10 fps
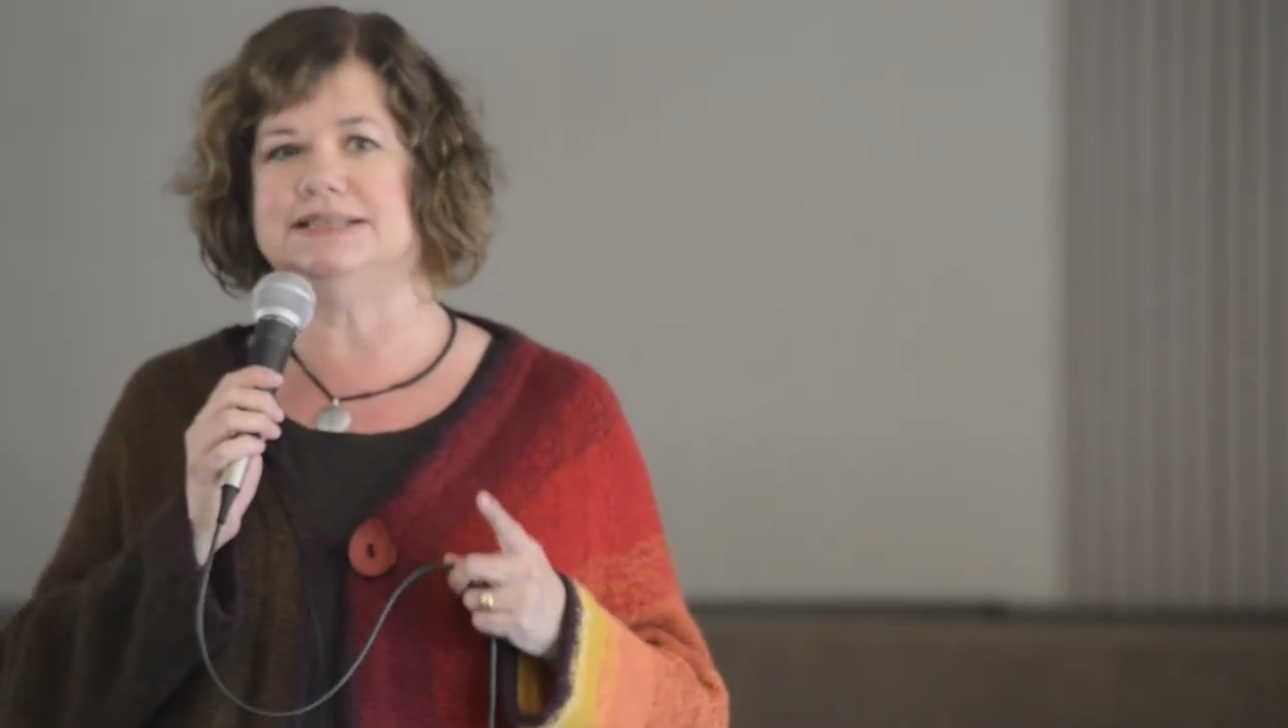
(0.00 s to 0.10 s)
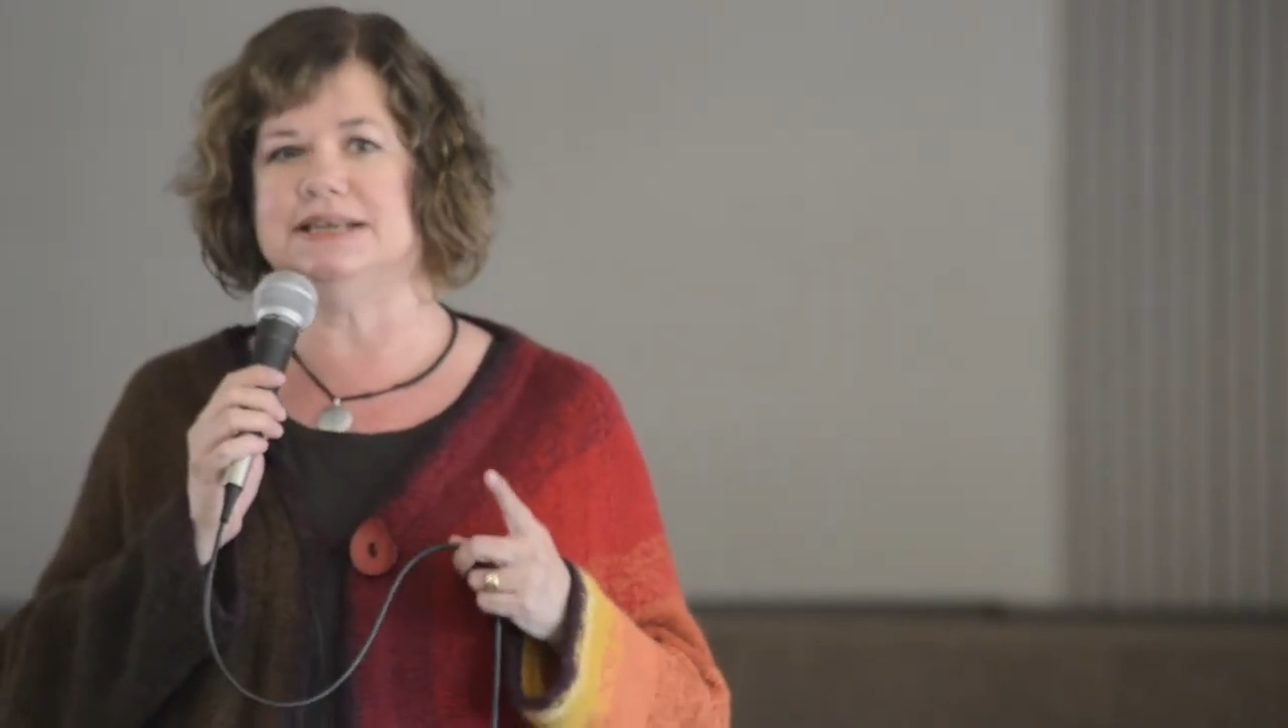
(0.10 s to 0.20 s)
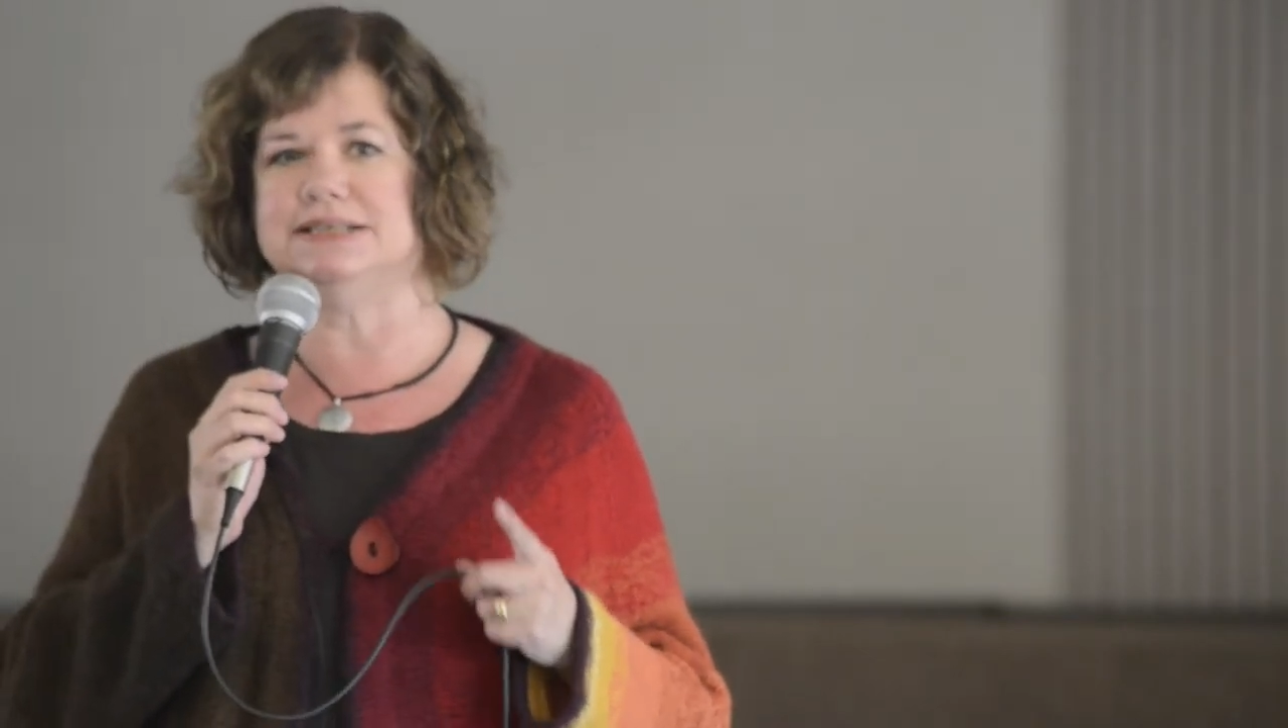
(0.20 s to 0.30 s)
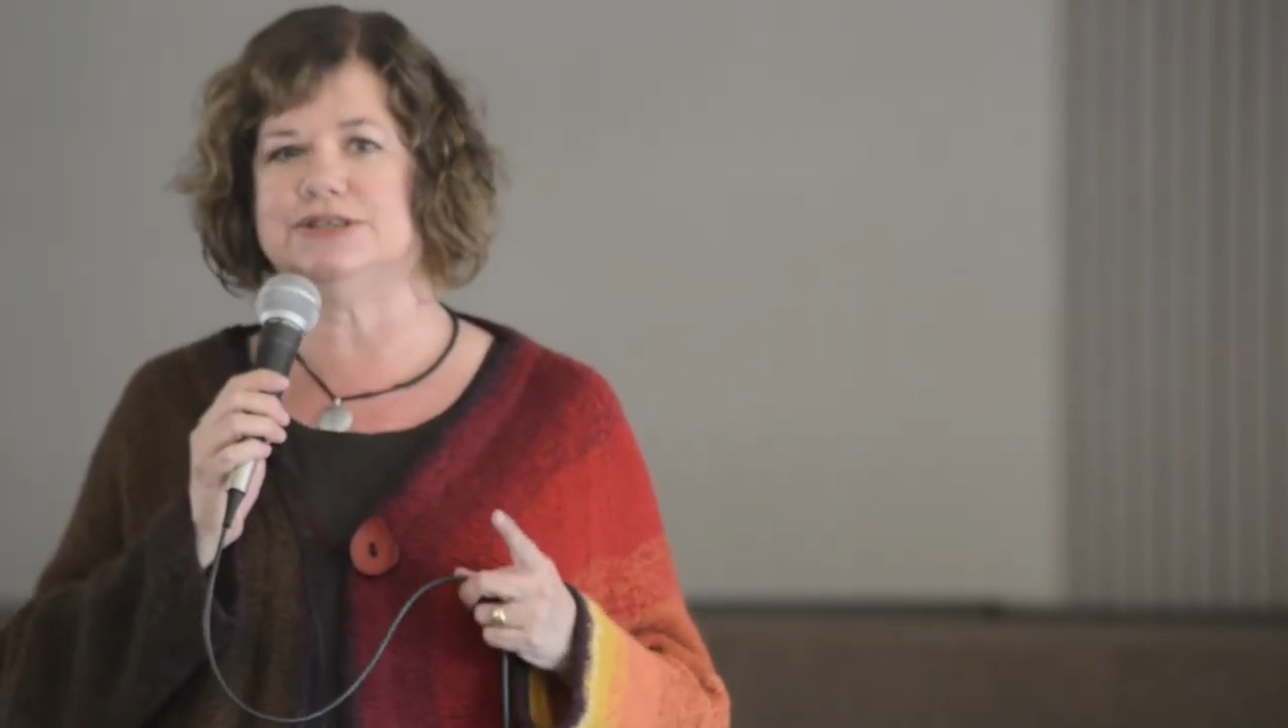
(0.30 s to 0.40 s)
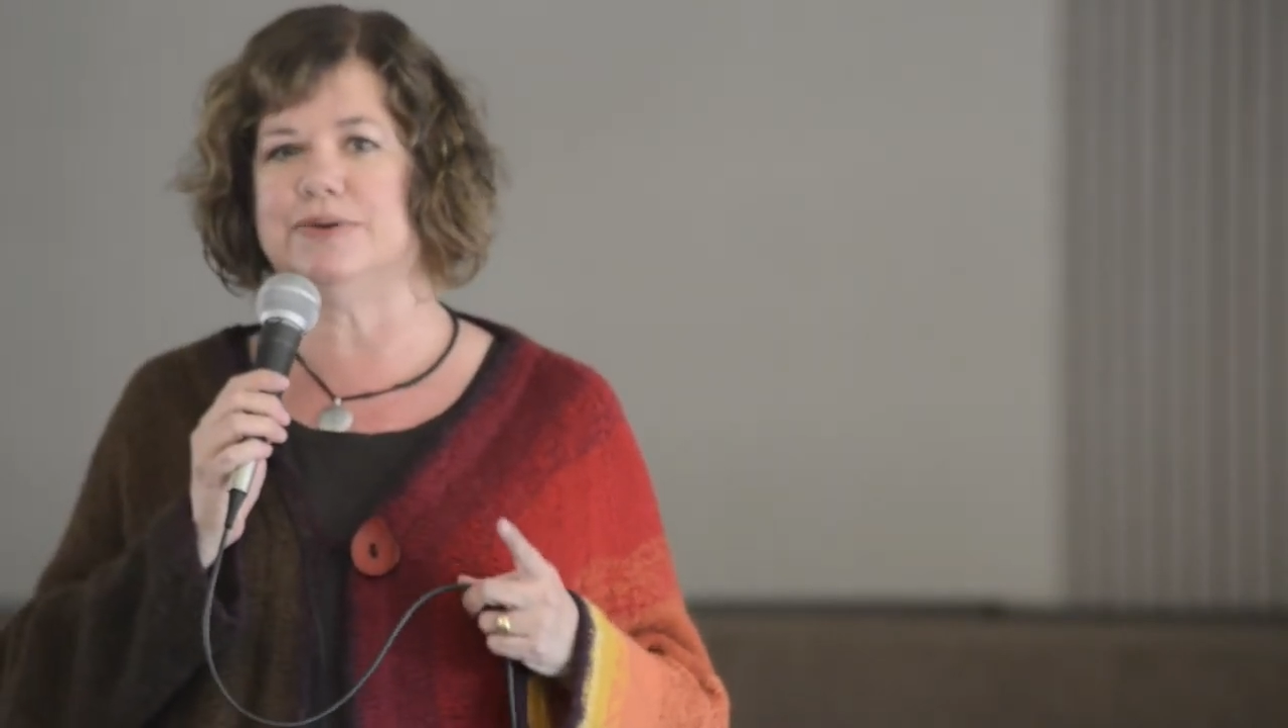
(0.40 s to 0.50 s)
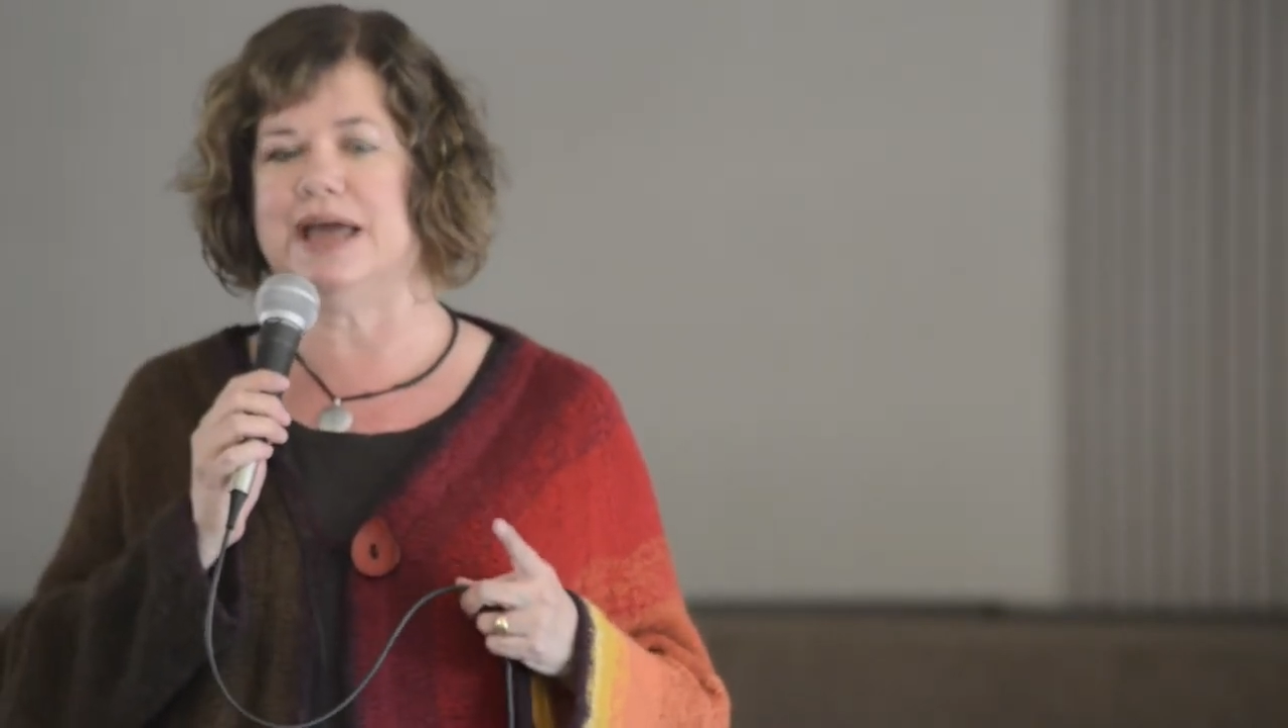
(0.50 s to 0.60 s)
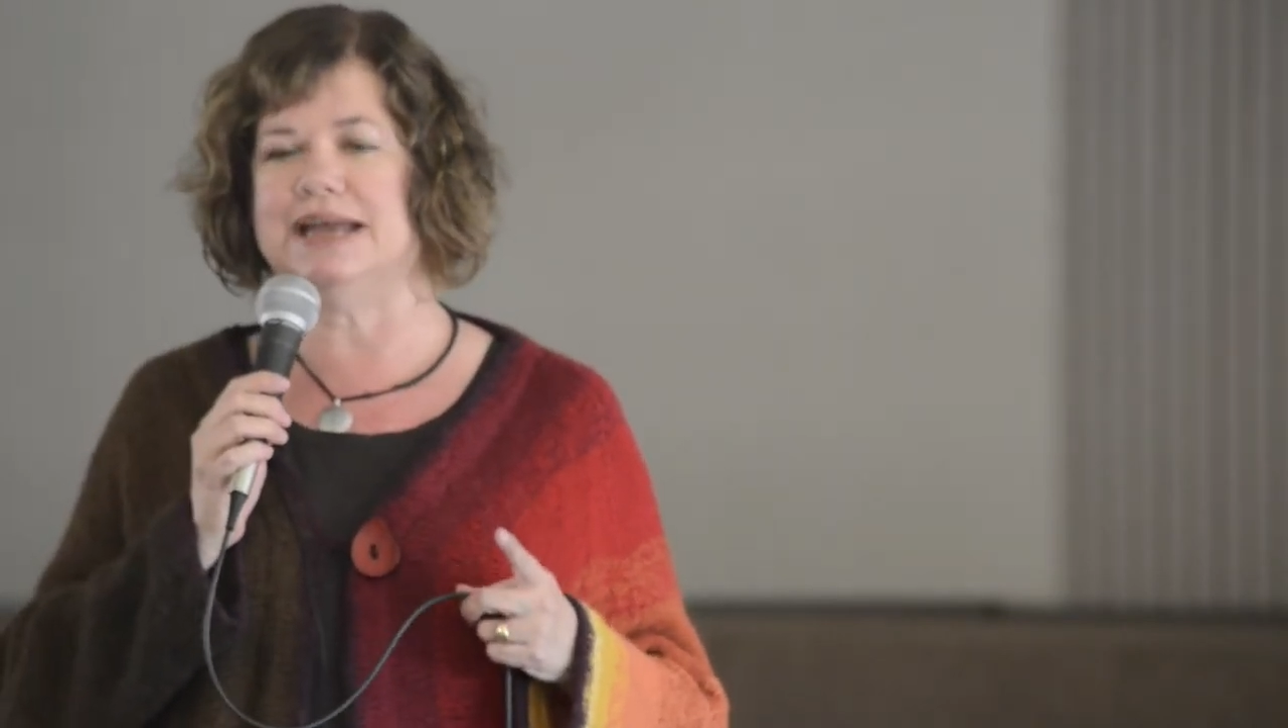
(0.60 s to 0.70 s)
that it's okay